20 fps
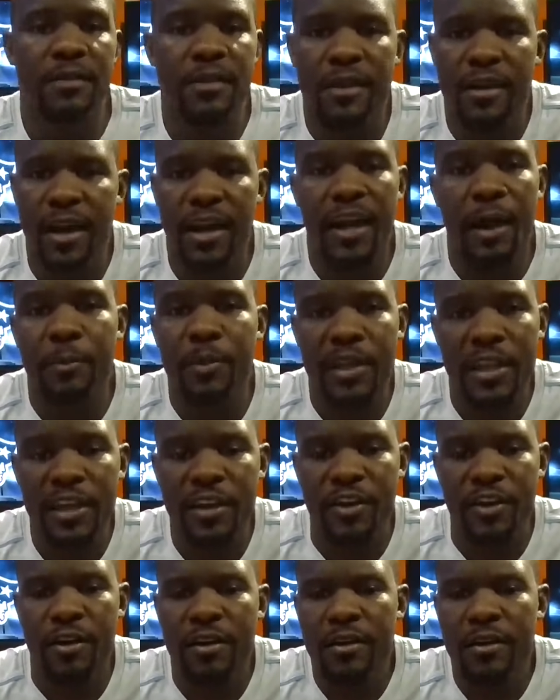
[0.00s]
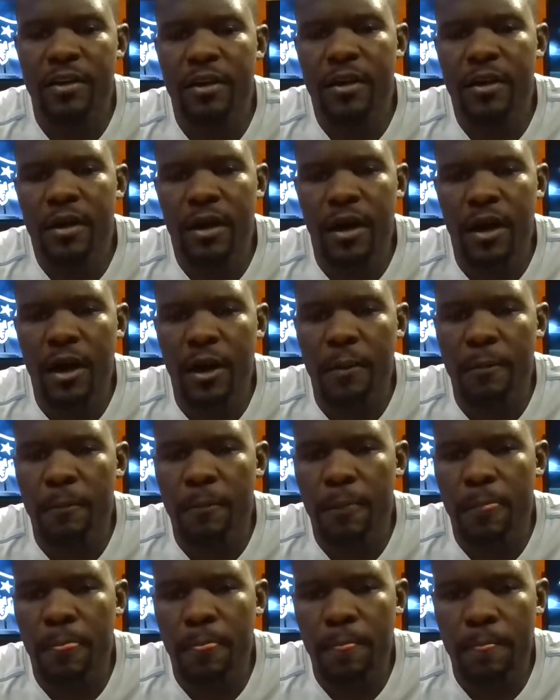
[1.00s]
Hey, I'm a leader. Um,
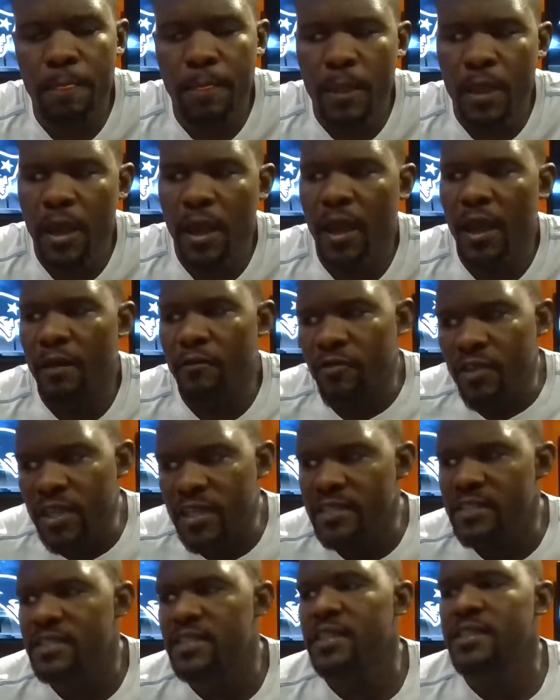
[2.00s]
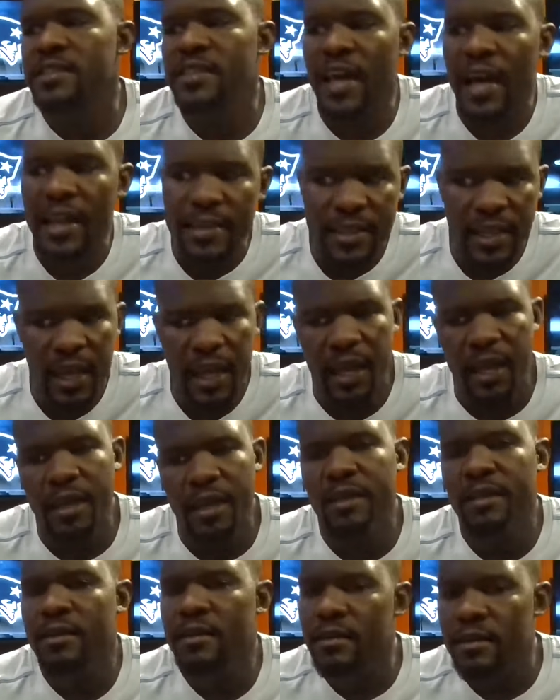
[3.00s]
and really, since that
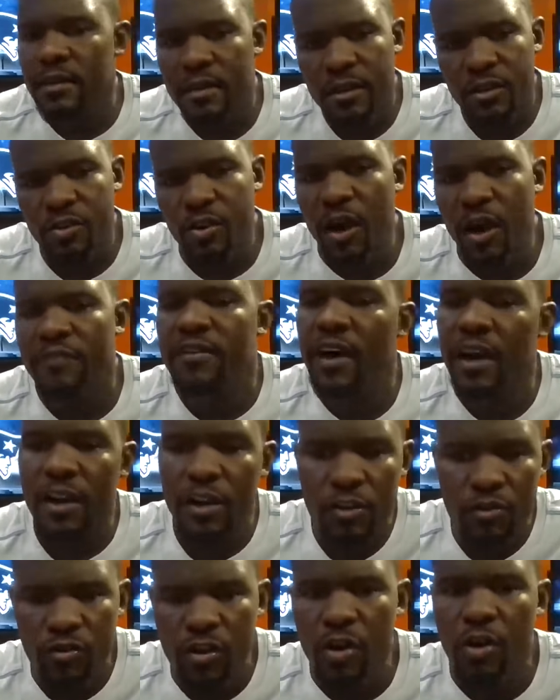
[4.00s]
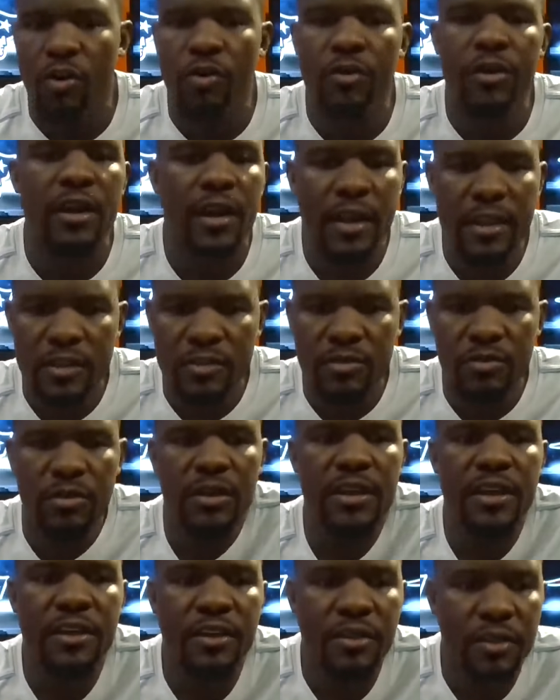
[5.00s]
day, I've kind of grown into a
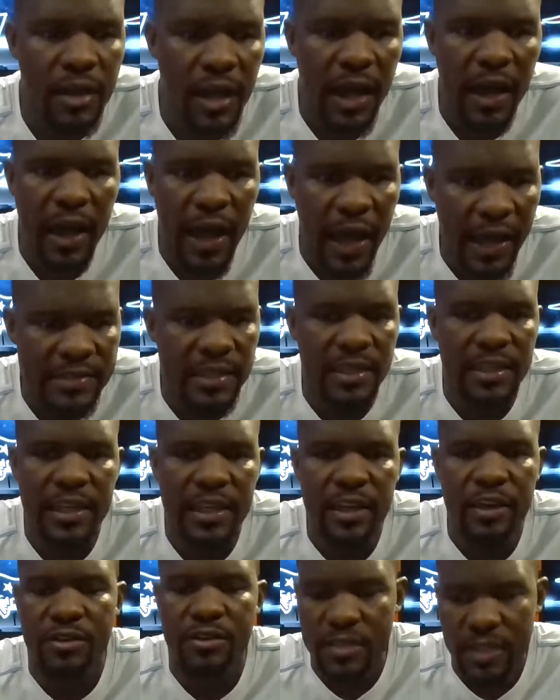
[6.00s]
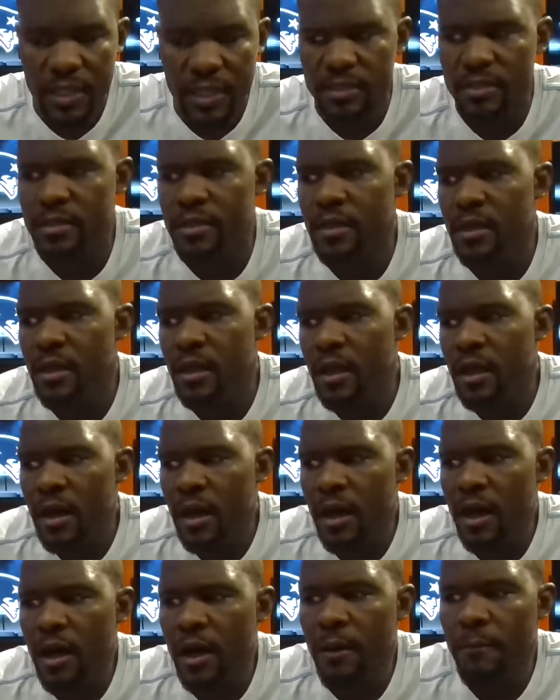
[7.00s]
leader as a leader since.
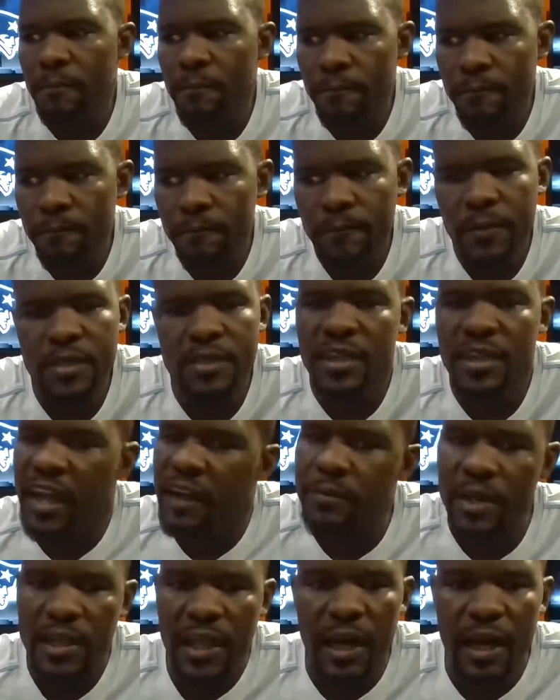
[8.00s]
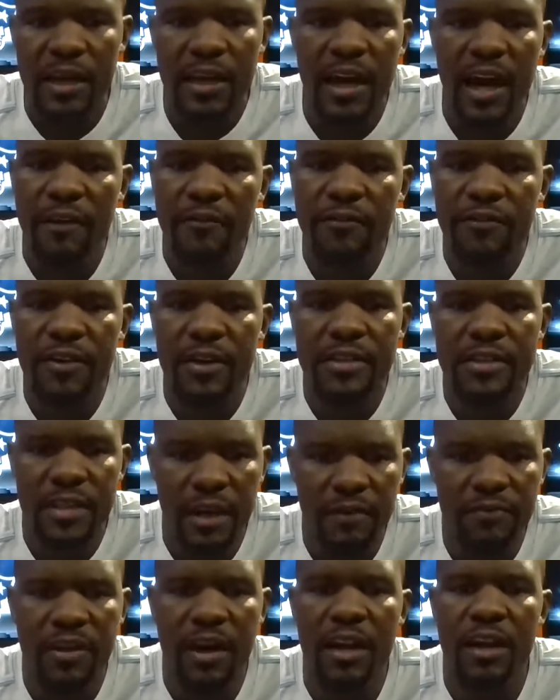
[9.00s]
It's gave me a lot of confidence, and
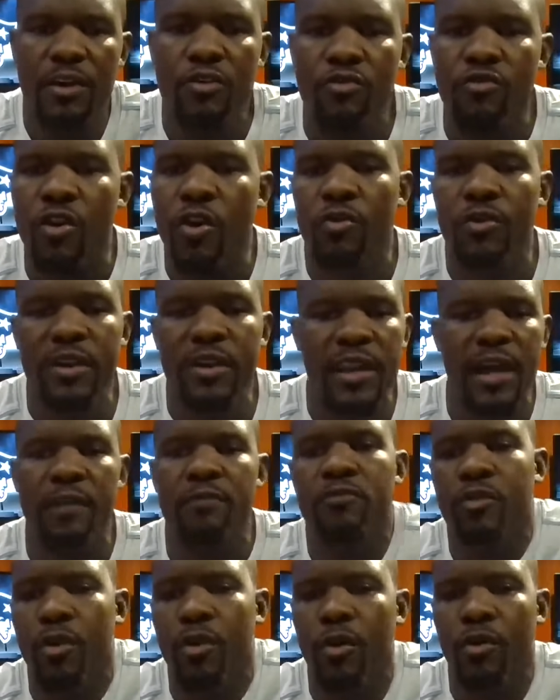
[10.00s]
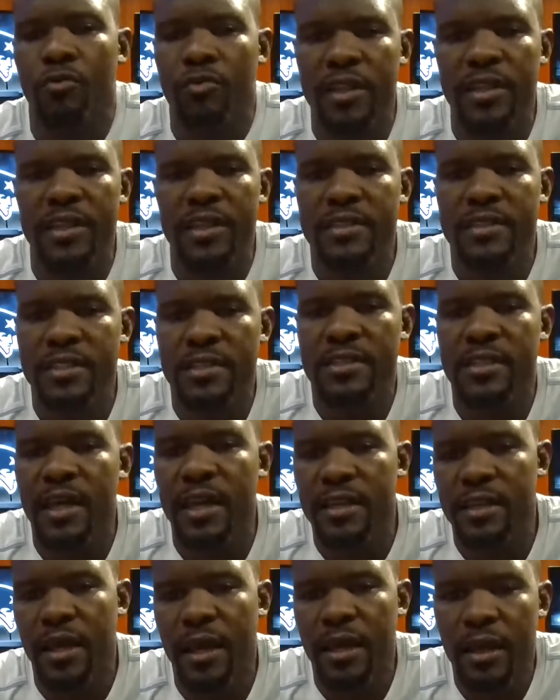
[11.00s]
I've kind of grown in that role really since
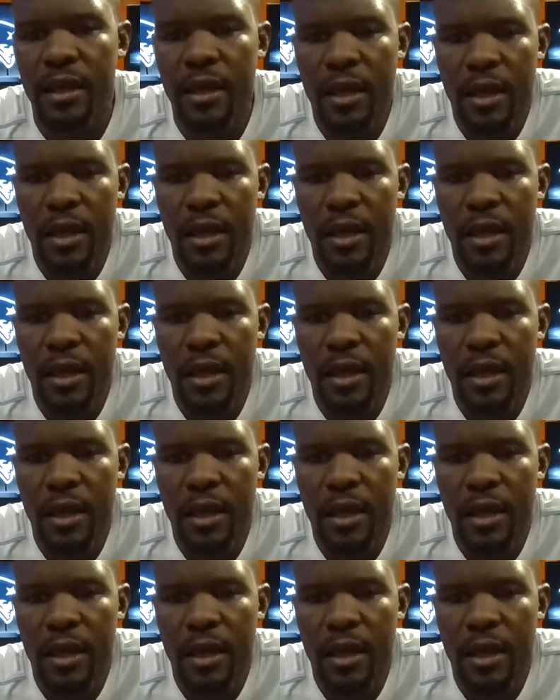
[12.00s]
that day.